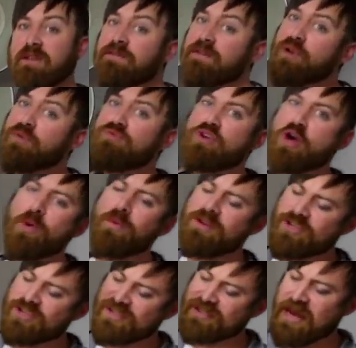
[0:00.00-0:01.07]
If you know it,
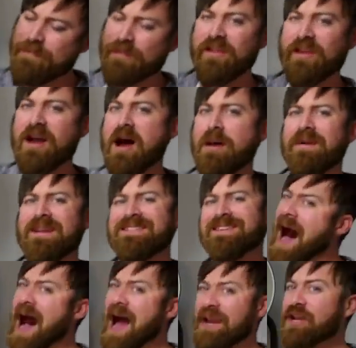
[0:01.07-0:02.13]
just type in the comments,
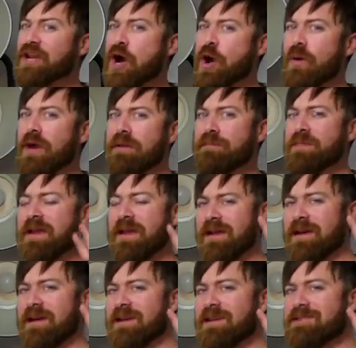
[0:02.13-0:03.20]
I know it,
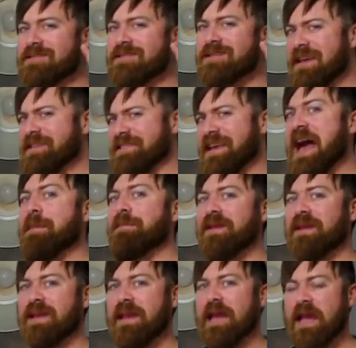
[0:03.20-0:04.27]
because it's
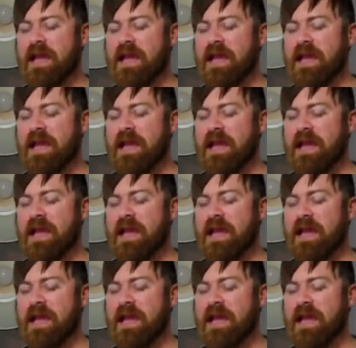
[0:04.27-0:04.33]
happening.